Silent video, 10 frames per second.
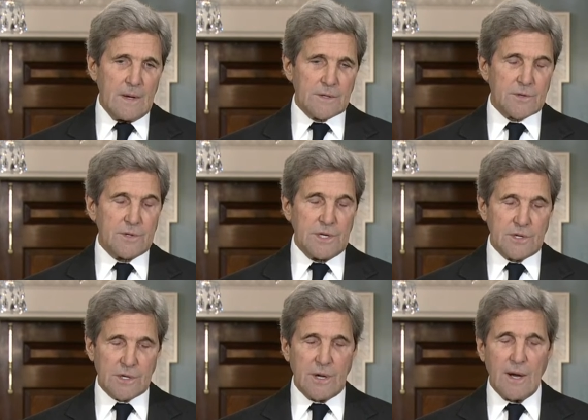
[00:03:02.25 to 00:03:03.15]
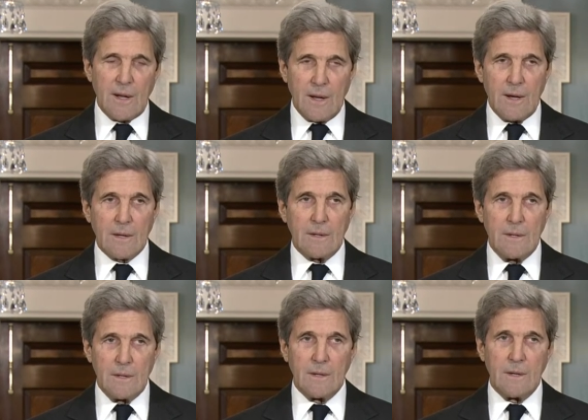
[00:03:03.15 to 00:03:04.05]
strategic dialogue
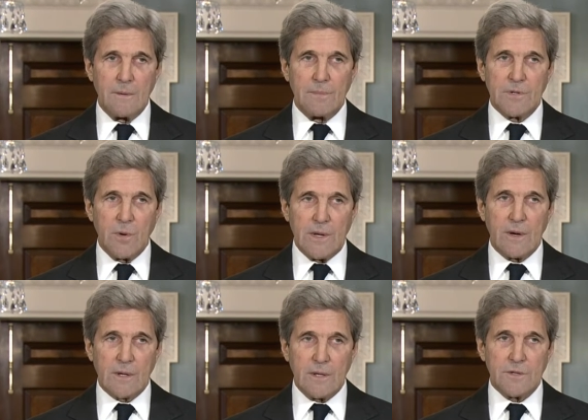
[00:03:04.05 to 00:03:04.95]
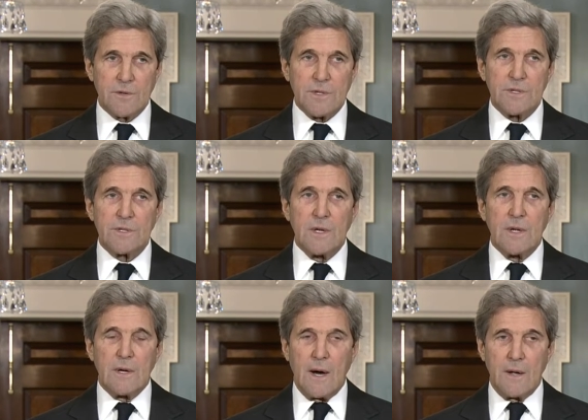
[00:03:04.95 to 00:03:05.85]
between our countries
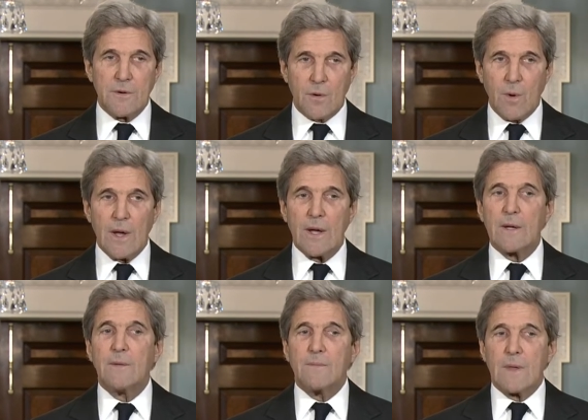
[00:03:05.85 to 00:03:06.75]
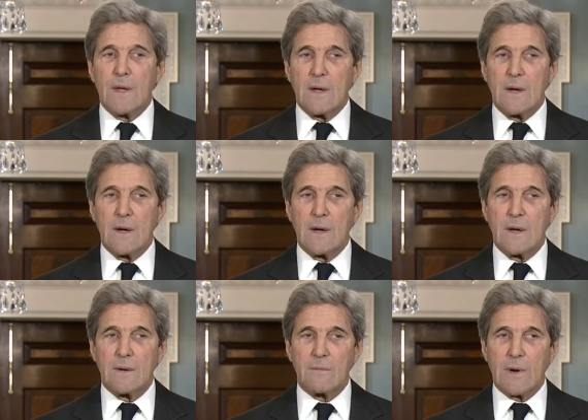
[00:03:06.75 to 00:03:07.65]
underway,
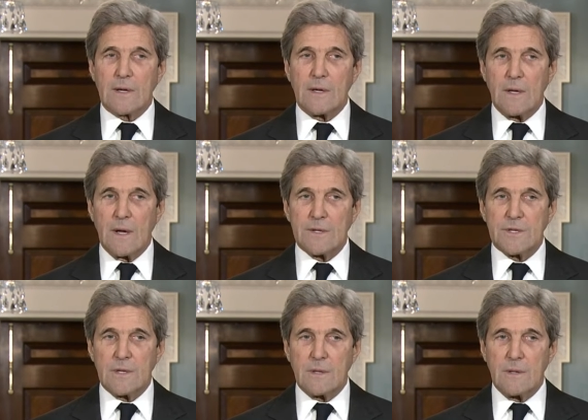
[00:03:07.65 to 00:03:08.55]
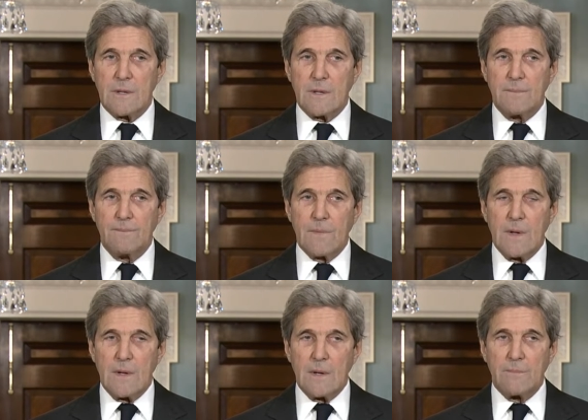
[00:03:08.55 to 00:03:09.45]
recognizing the
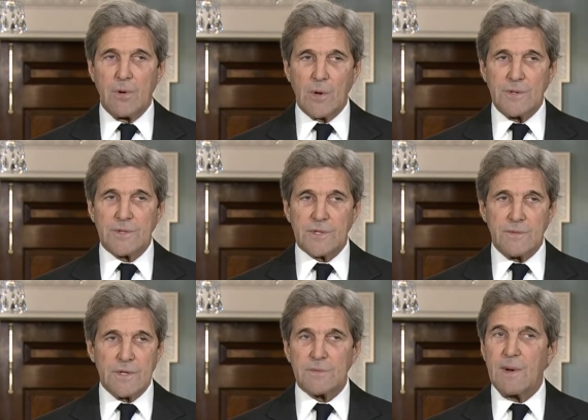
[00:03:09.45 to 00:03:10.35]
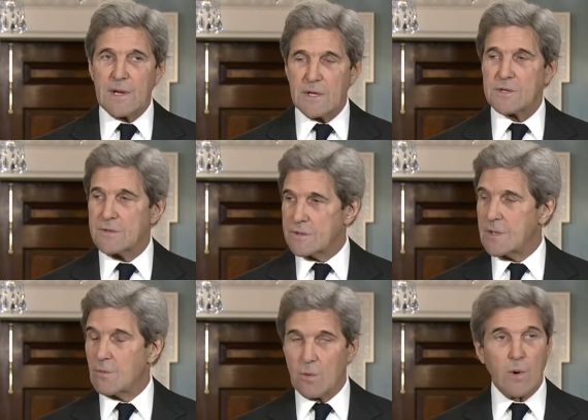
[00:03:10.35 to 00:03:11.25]
importance of these many issues
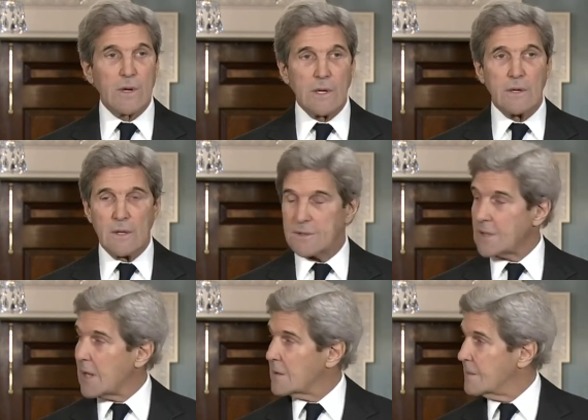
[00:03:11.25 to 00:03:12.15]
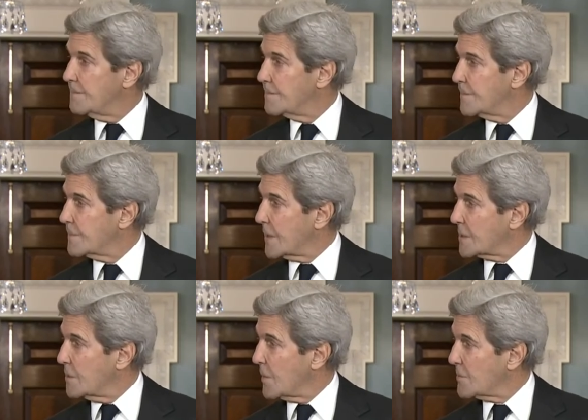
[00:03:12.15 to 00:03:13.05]
that we're working on together.
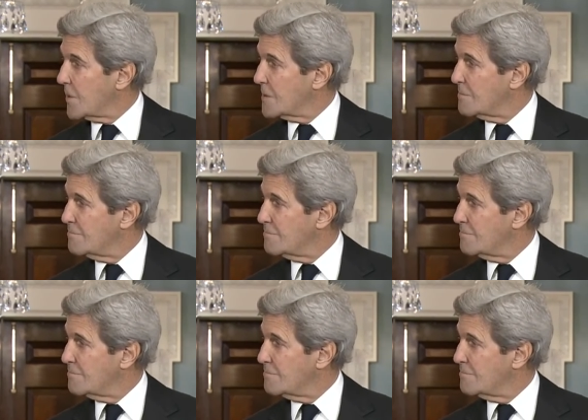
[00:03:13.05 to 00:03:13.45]
Thank you, my friend.